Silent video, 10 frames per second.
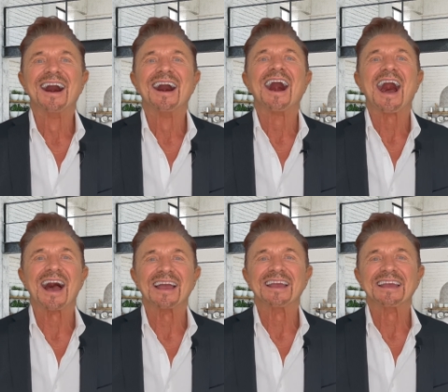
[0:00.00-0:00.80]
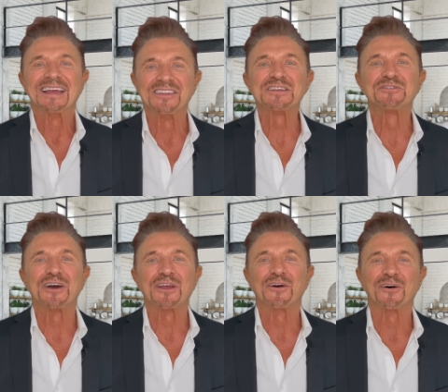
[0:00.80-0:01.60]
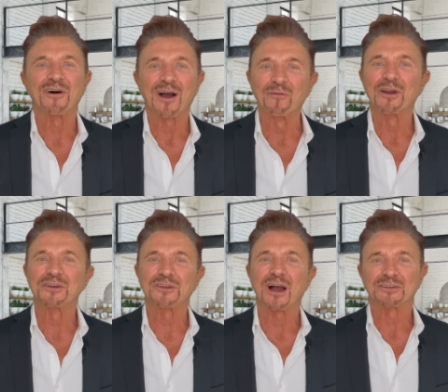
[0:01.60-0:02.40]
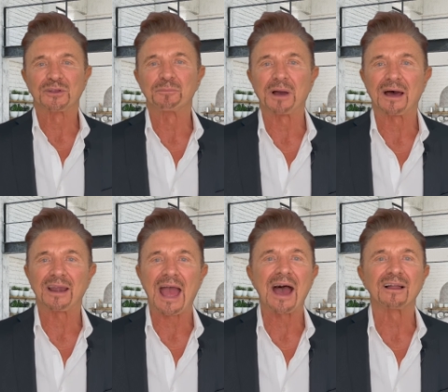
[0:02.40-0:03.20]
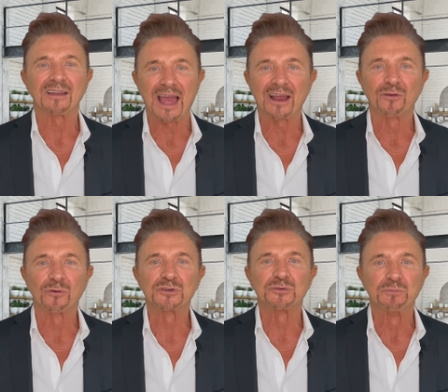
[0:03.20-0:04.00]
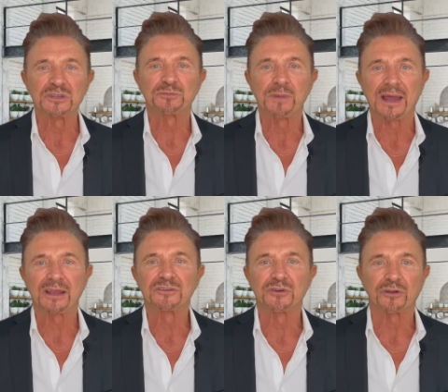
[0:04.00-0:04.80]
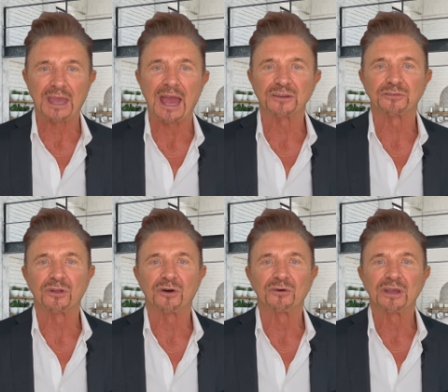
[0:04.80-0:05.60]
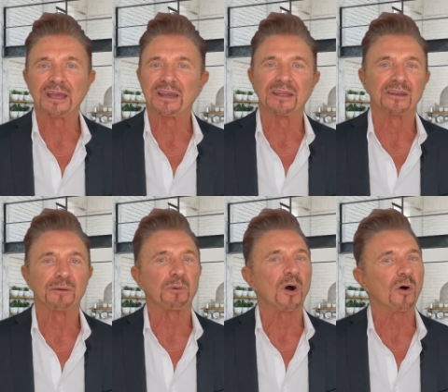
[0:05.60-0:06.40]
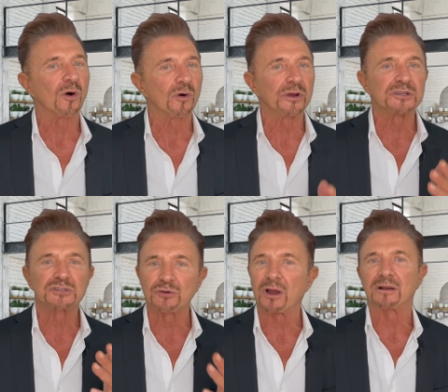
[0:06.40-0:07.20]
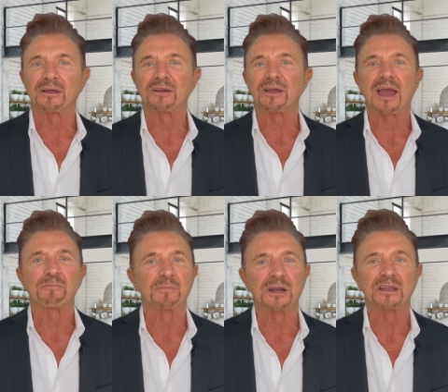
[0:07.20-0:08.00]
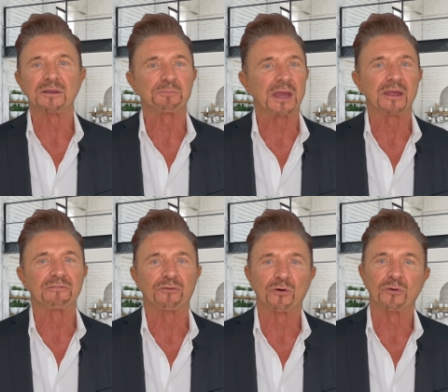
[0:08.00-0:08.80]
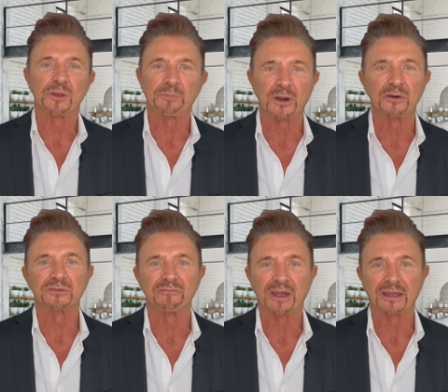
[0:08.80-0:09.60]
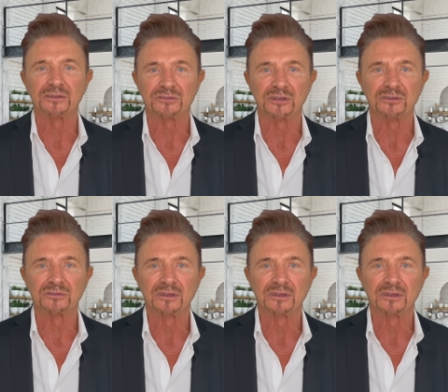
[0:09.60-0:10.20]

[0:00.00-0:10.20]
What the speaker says: Hi, in this video, I want to talk to you about how landlords mismanage their cash flow and end up always struggling to have money to pay for repairs and vacancies.